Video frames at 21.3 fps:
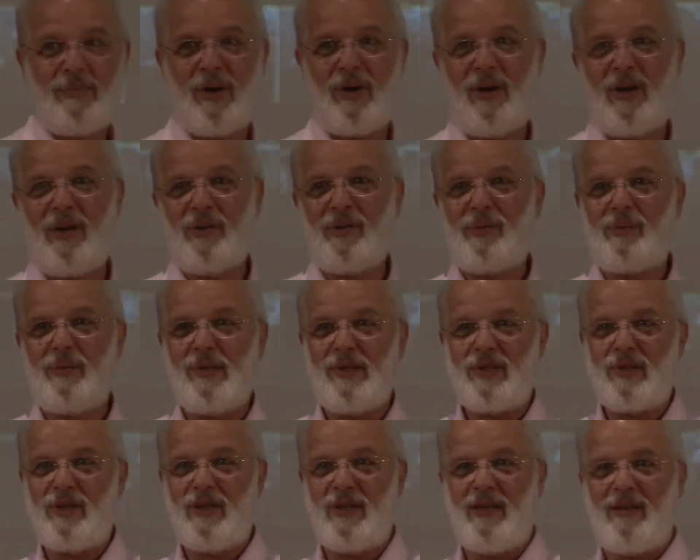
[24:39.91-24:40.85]
balls,
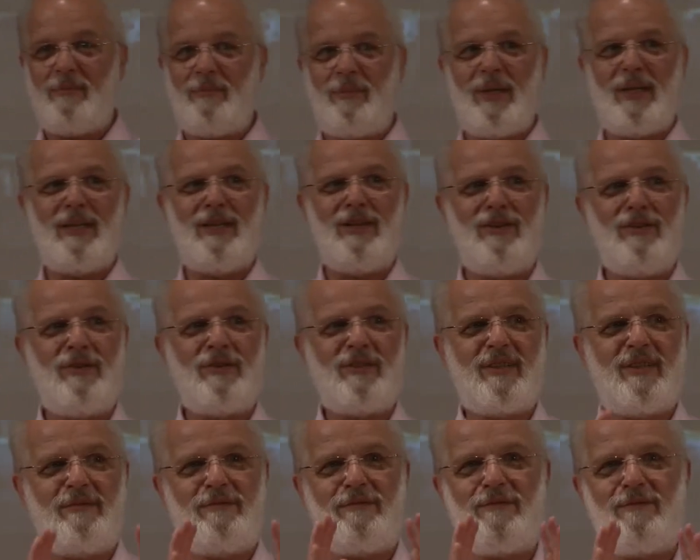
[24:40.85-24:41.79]
which could have been
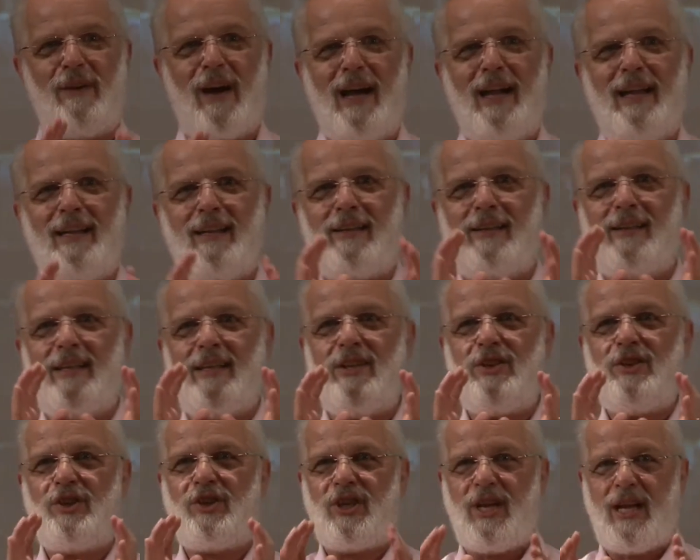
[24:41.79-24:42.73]
used to finally
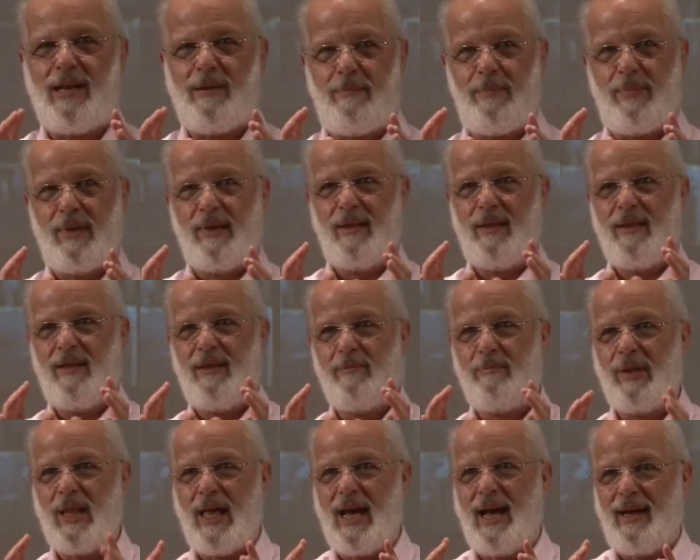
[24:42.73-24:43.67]
shape the
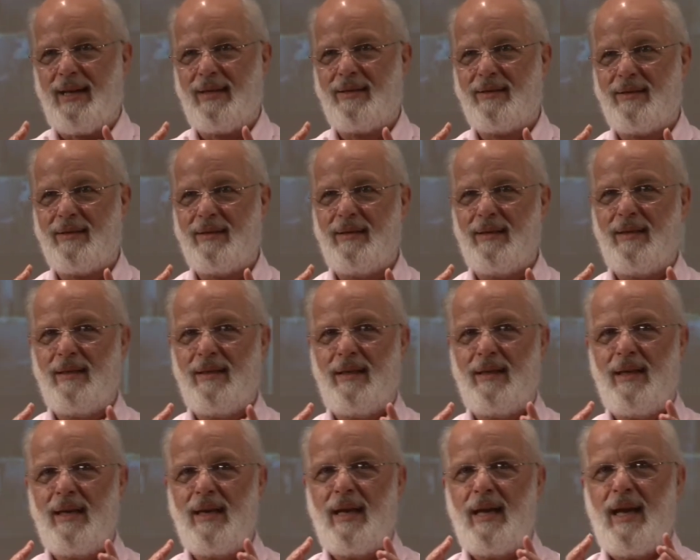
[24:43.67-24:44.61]
blocks.
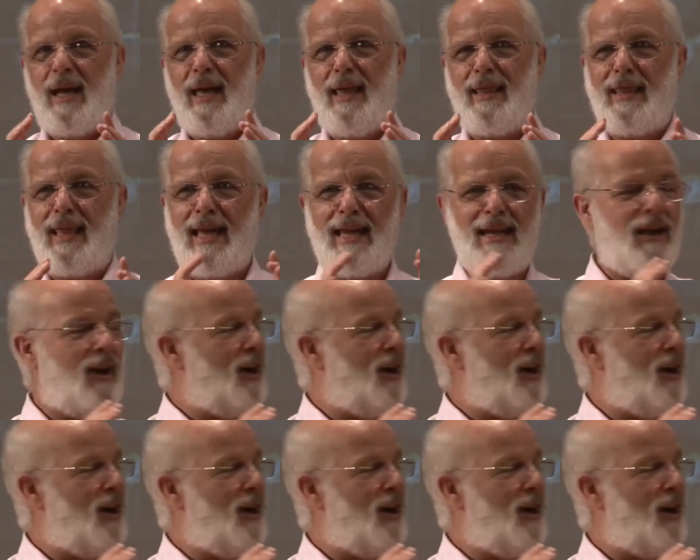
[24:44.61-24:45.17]
And they